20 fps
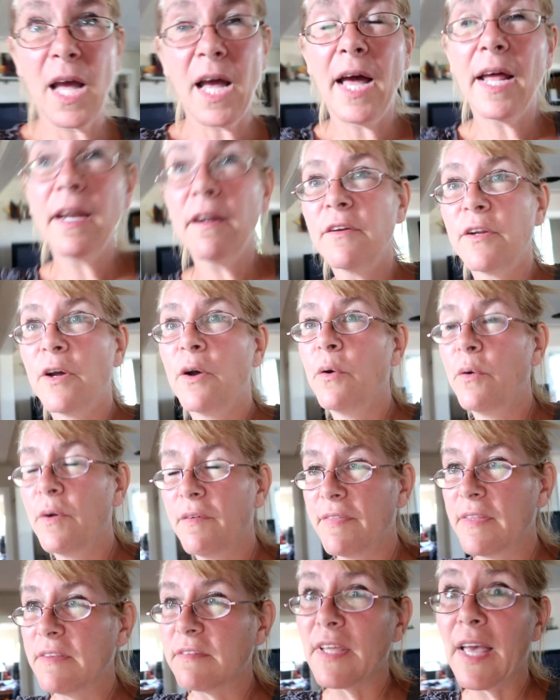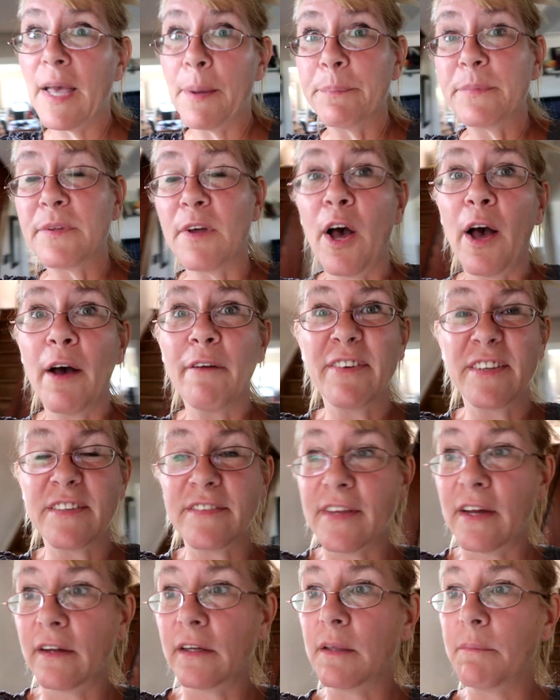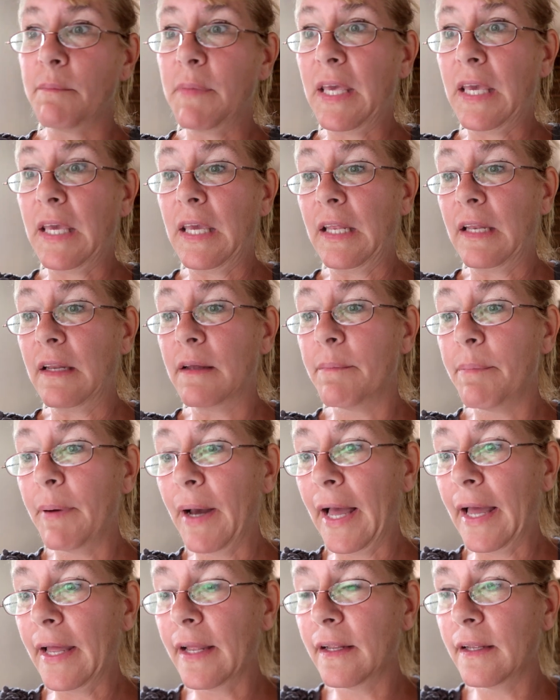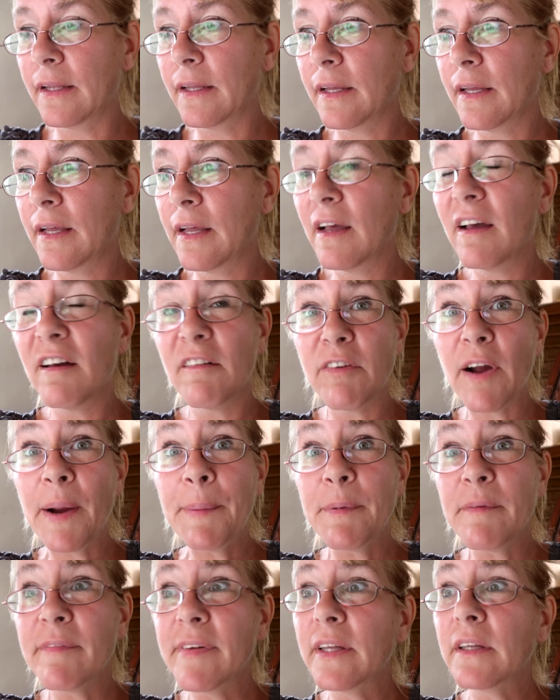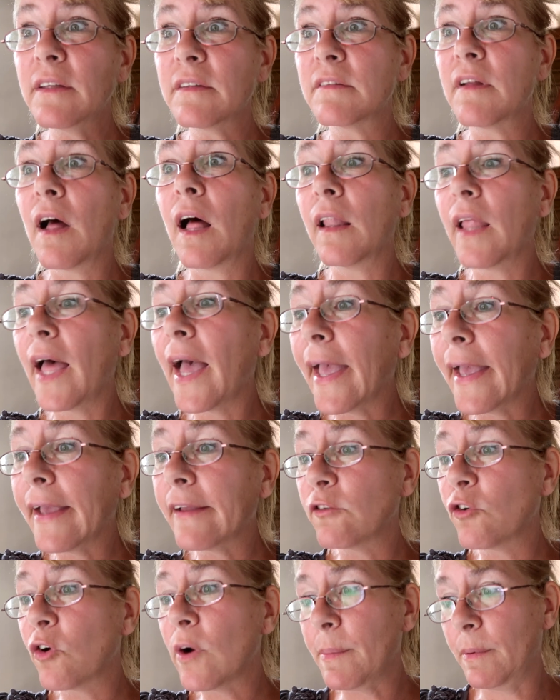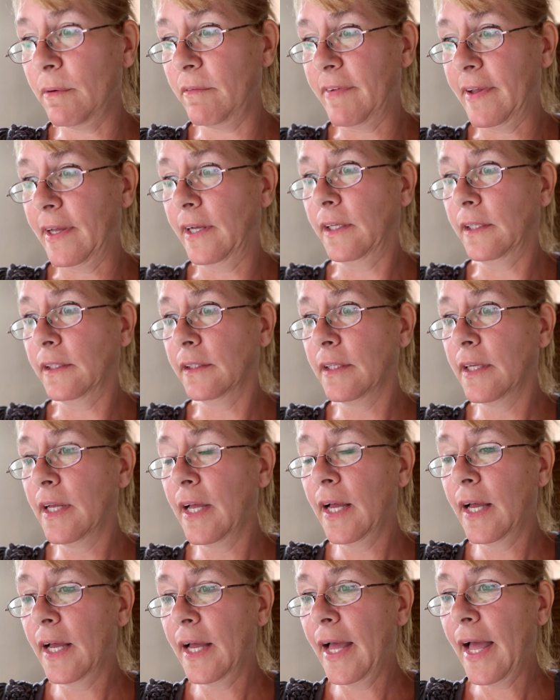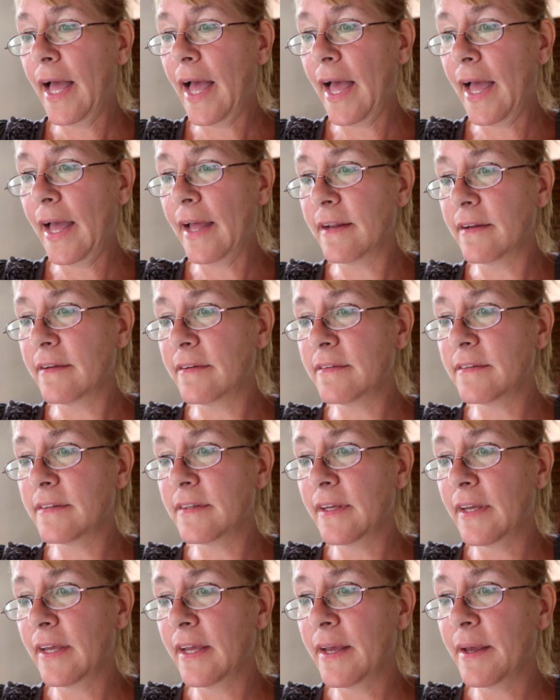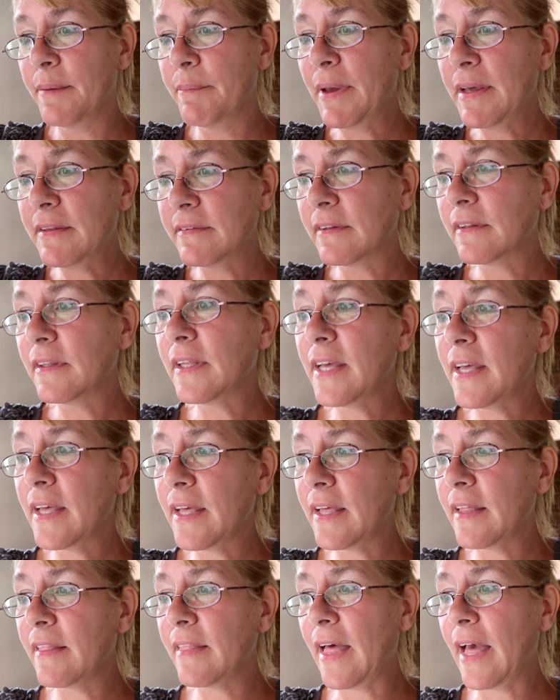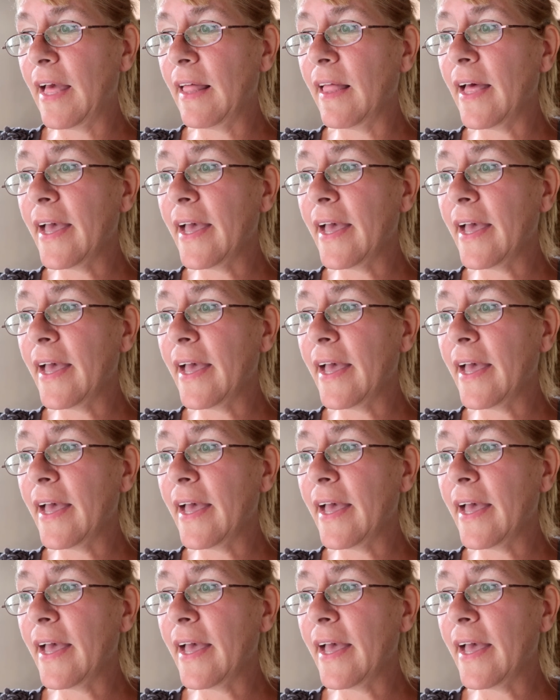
I don't know if this comes off as sounding mean, but Farmerville is not like Normalville. And basically they